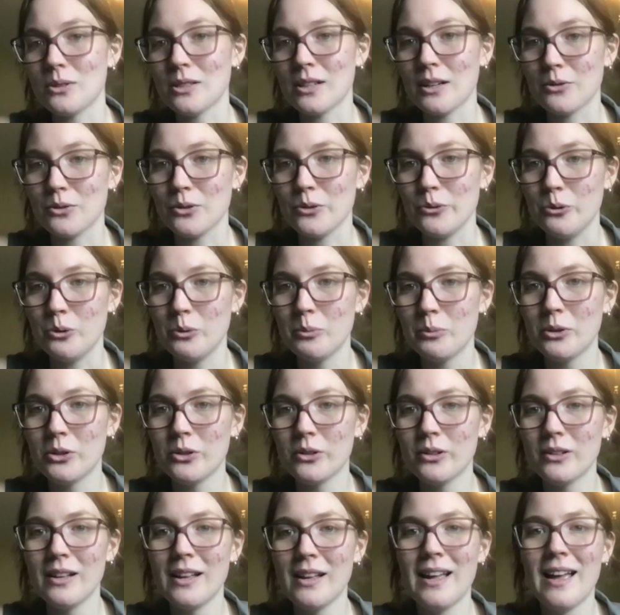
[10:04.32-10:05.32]
sound
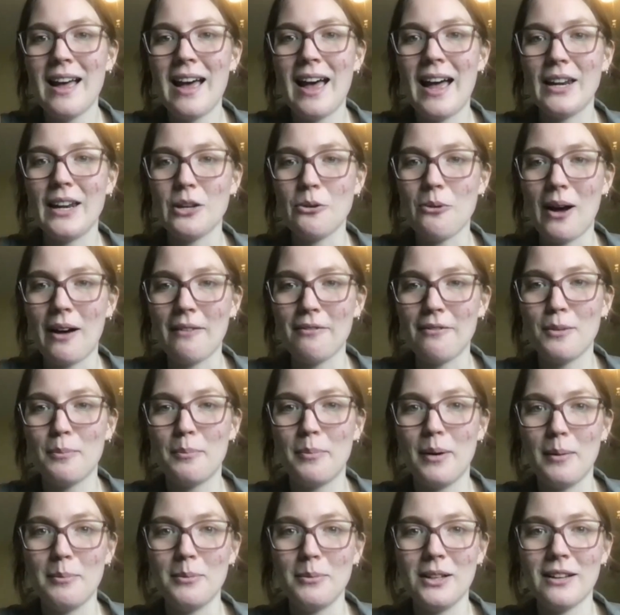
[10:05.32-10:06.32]
doable, and you have the
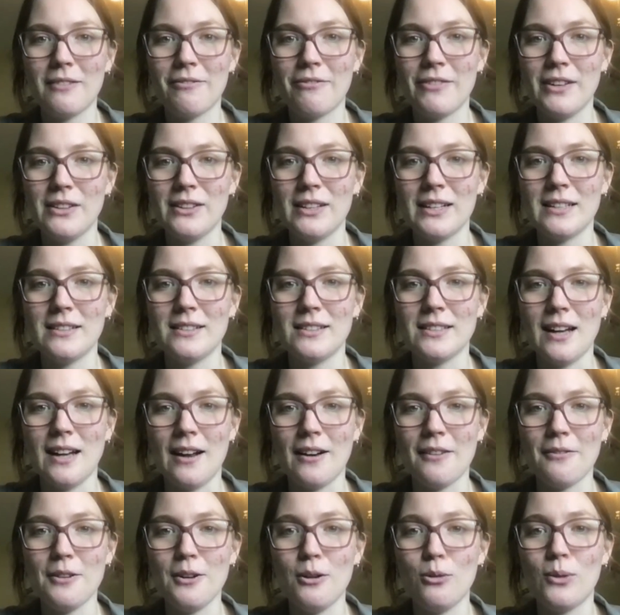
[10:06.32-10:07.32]
bubbling feeling inside
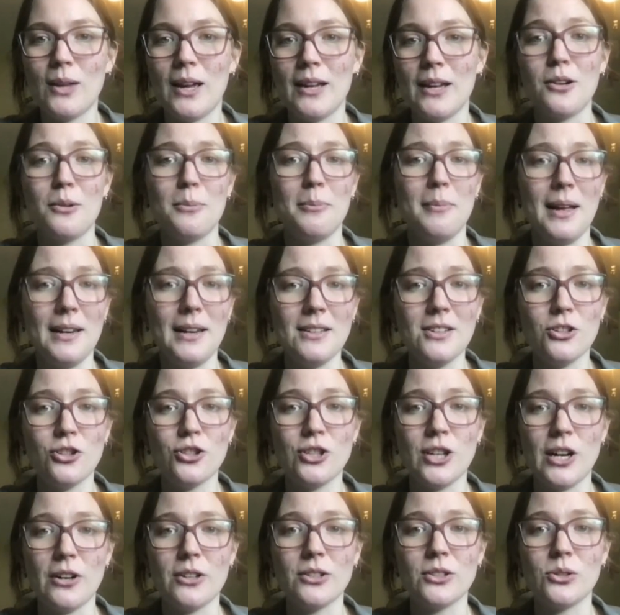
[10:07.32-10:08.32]
of you that you're meant to
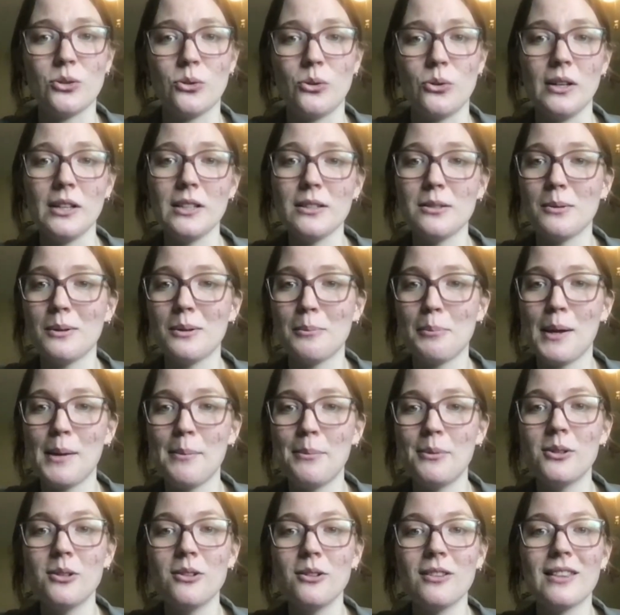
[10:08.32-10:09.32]
share stories with
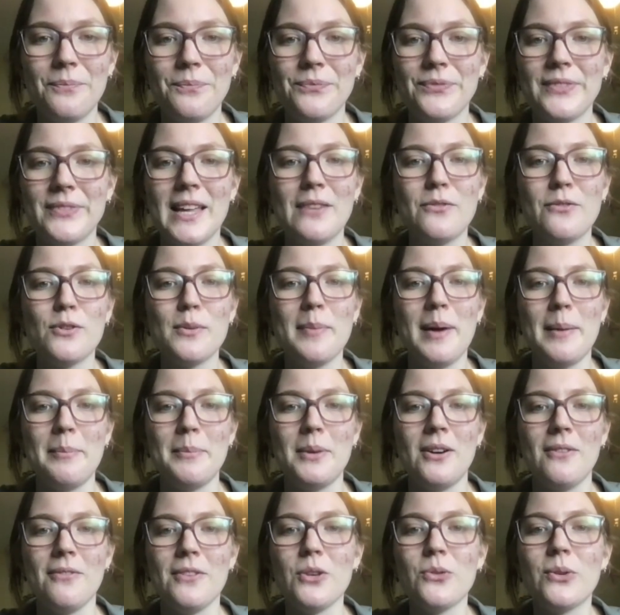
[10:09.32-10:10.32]
people, then
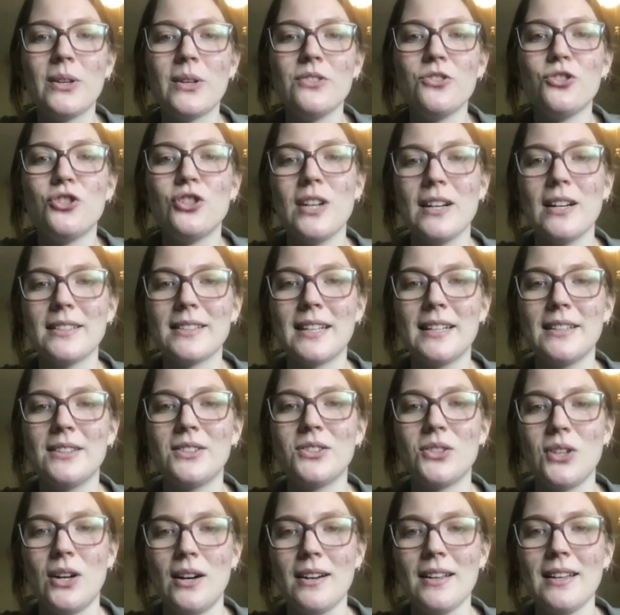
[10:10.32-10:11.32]
remember, if you can just get
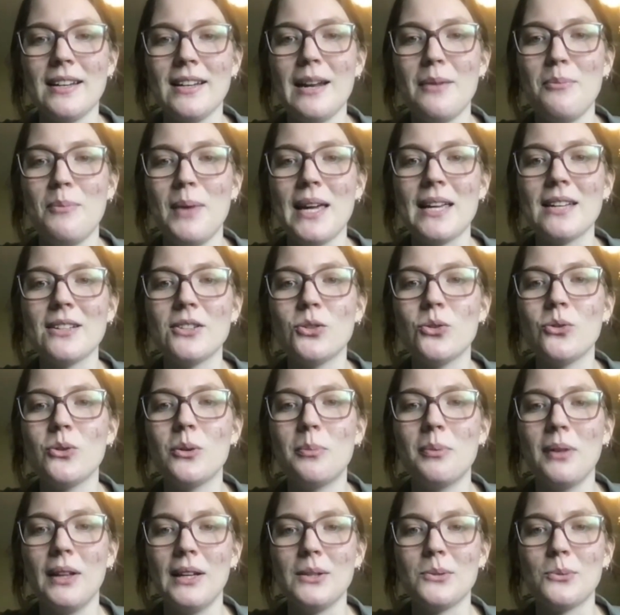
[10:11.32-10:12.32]
started and make it to a
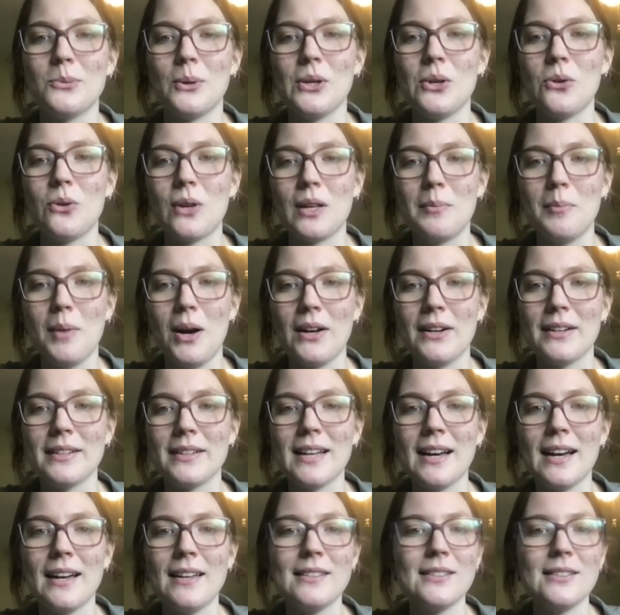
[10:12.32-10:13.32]
place where you can
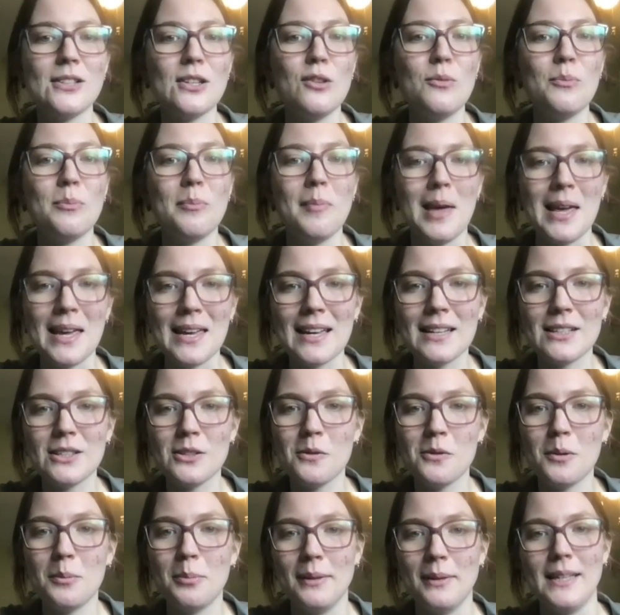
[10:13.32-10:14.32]
monetize, you may get
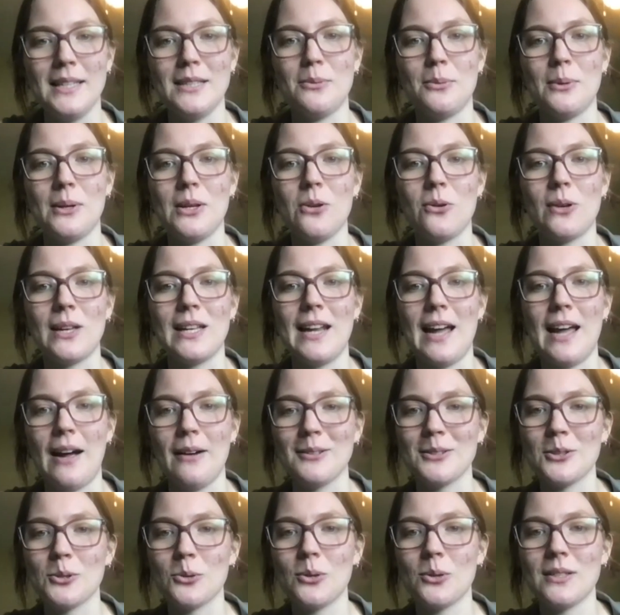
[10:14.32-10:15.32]
to a place where you can
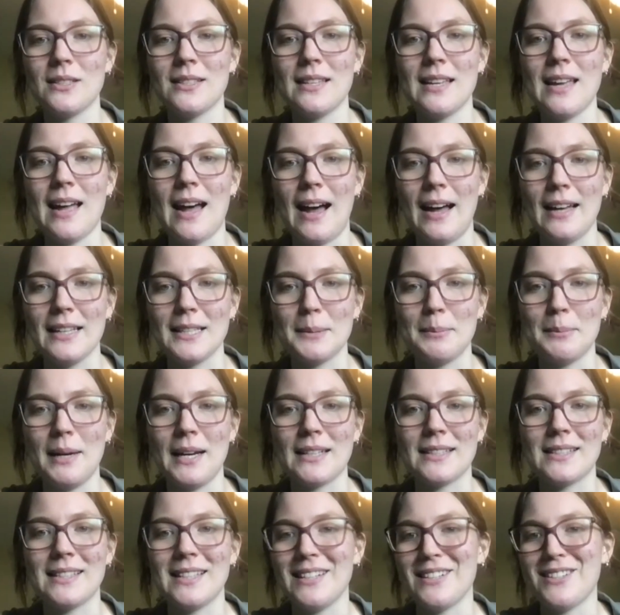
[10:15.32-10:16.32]
outsource the
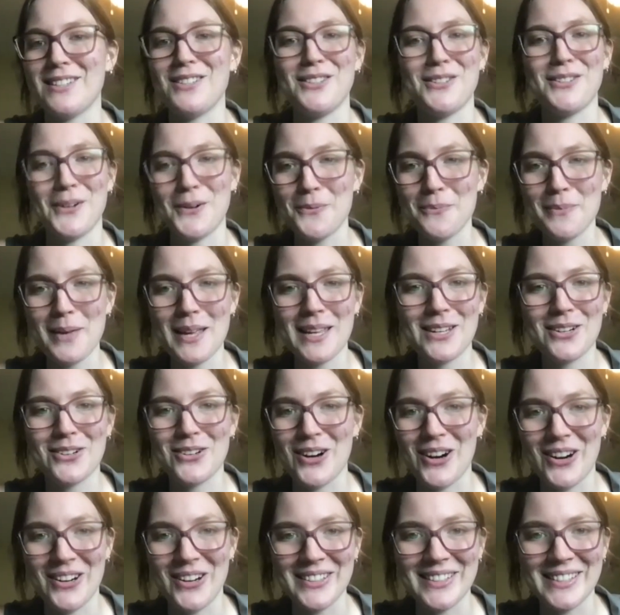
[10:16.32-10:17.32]
aspects that don't make your
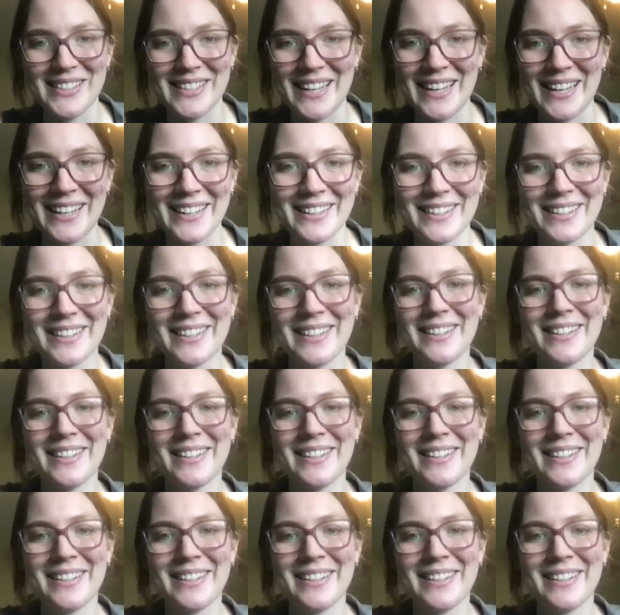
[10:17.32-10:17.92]
heart sing.